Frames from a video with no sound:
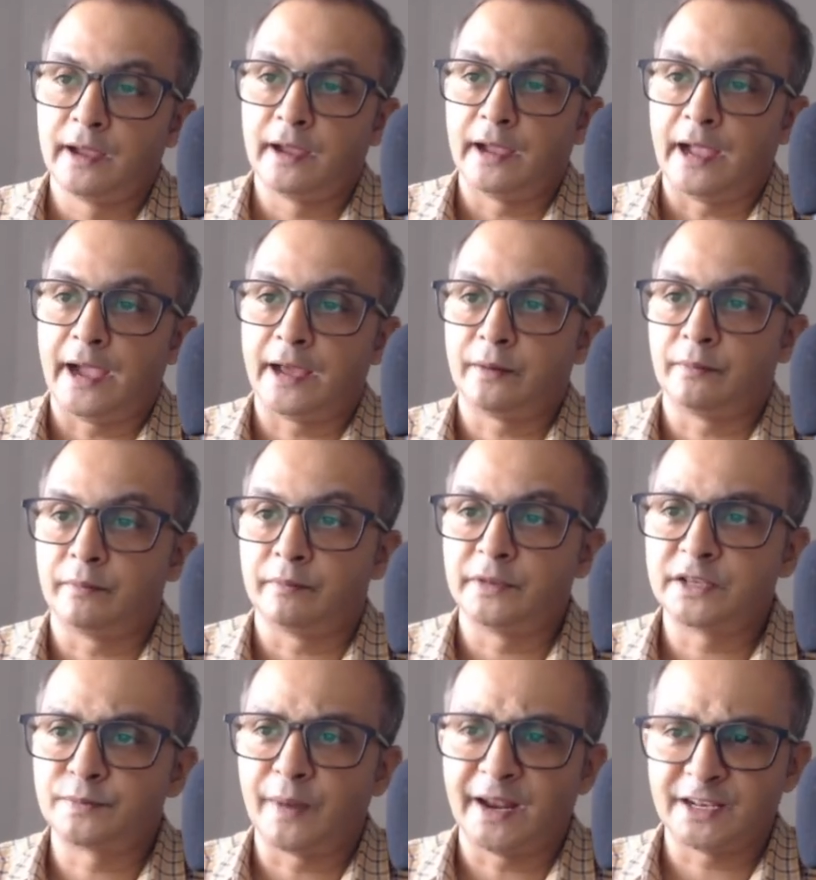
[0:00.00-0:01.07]
and
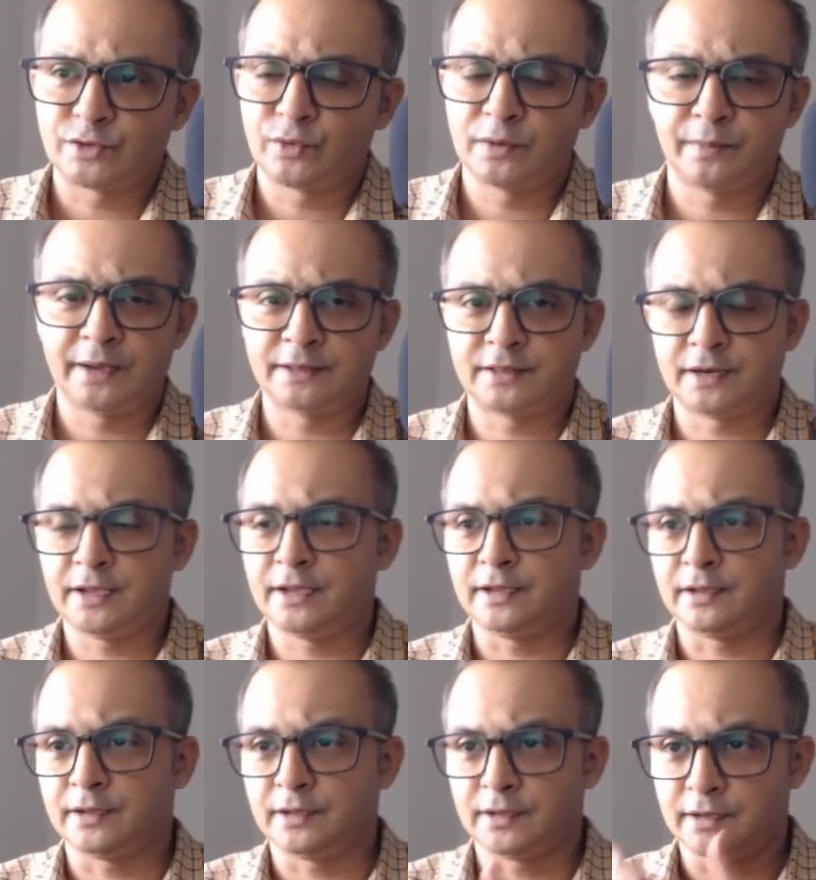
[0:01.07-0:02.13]
this minus 1 by 3
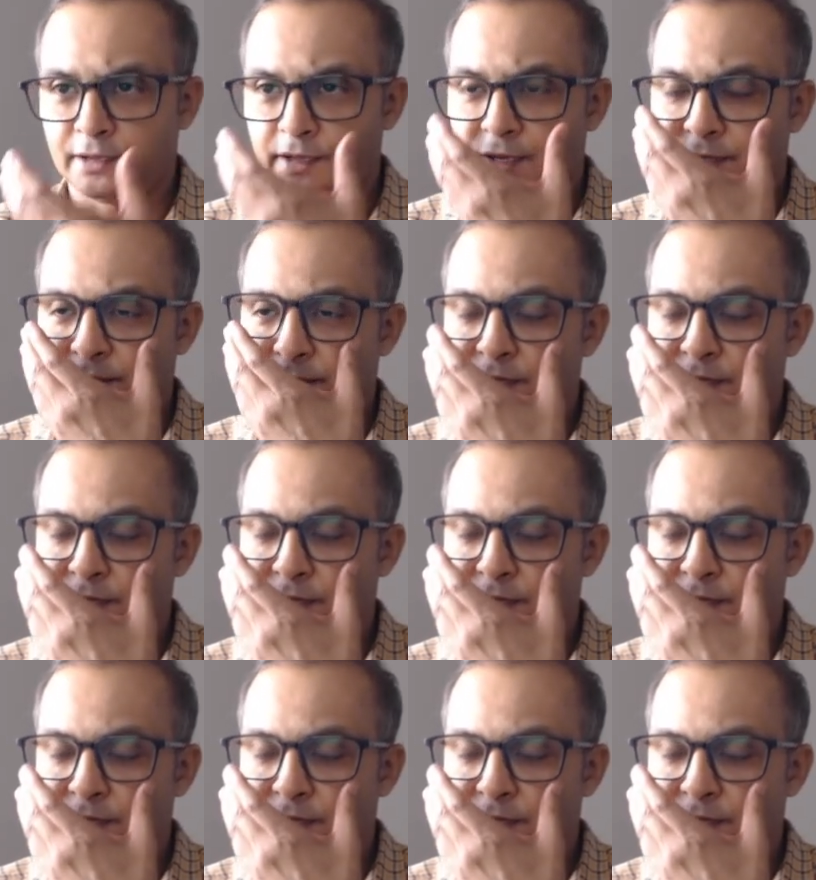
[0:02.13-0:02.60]
is